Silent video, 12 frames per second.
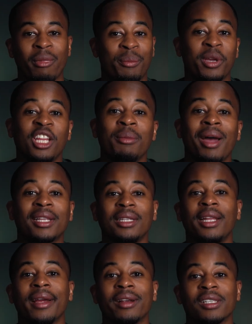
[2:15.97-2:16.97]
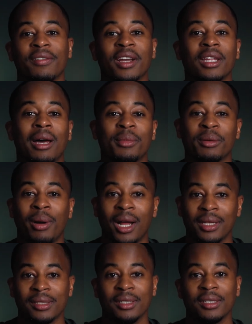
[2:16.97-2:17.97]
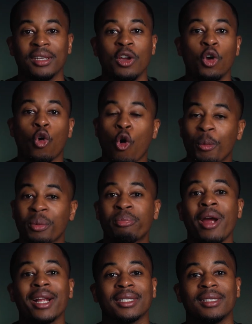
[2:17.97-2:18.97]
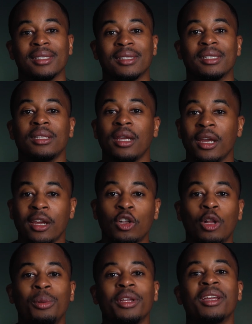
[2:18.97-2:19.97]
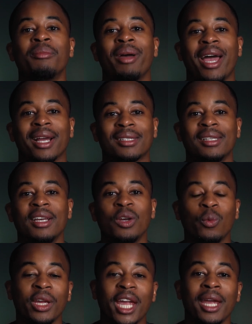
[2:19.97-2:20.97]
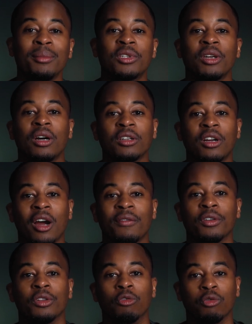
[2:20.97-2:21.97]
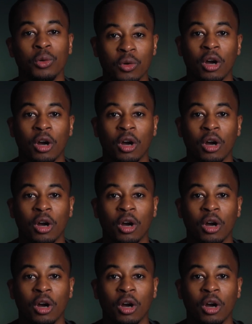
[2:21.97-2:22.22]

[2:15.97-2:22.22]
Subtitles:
By peeling back the layers of economic policies, corporate practices, and global impacts, we aim to uncover the root